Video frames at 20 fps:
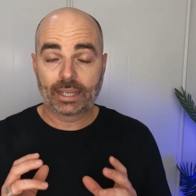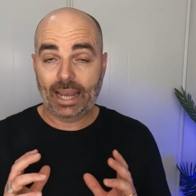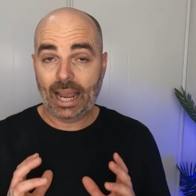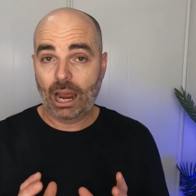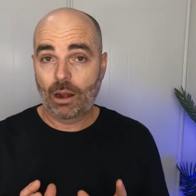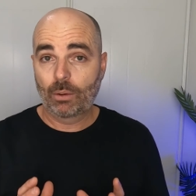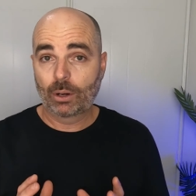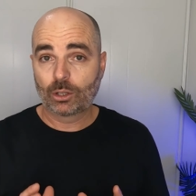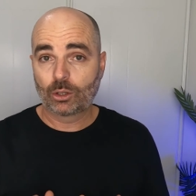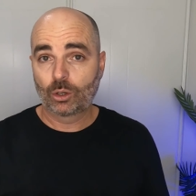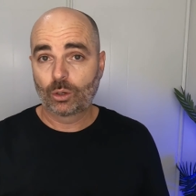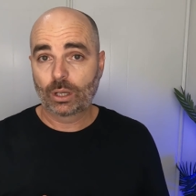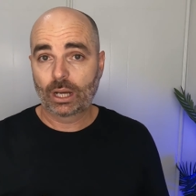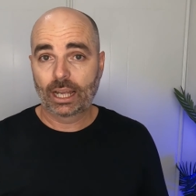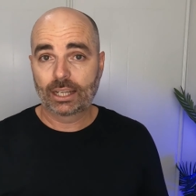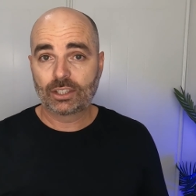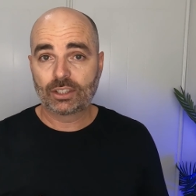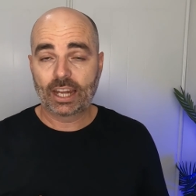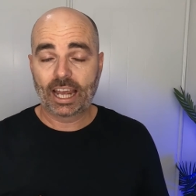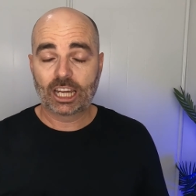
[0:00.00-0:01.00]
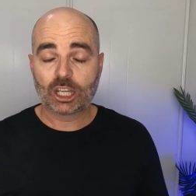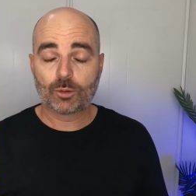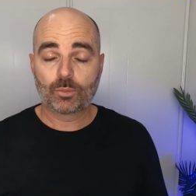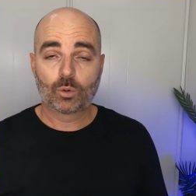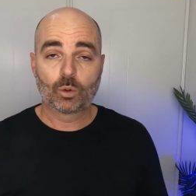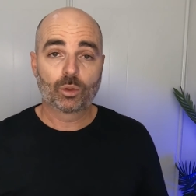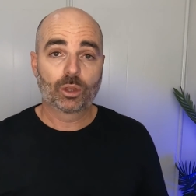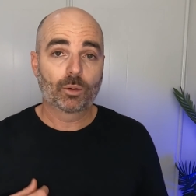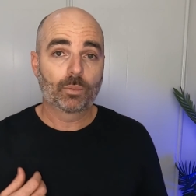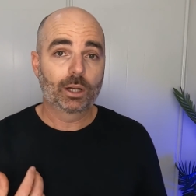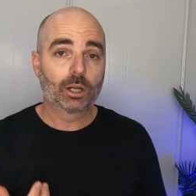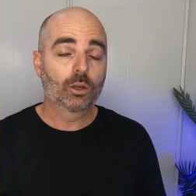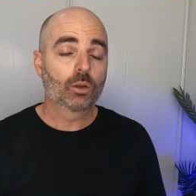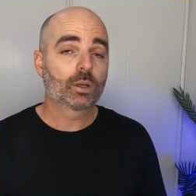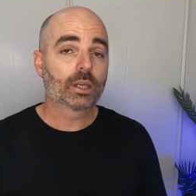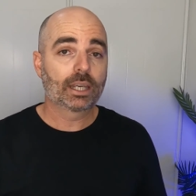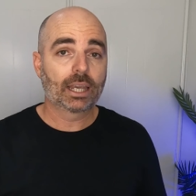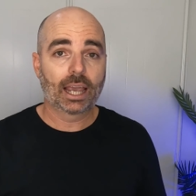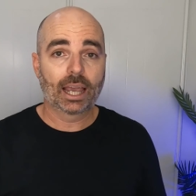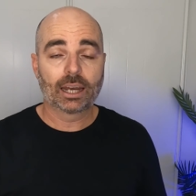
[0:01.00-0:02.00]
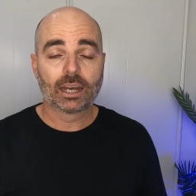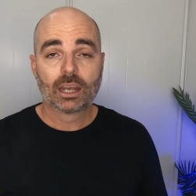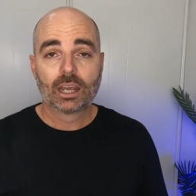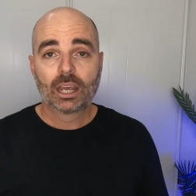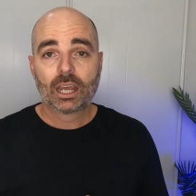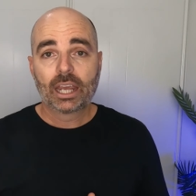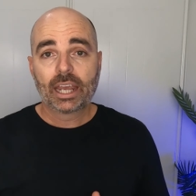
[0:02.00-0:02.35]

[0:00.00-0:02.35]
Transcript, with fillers: current Google Ads dashboard that we're looking at,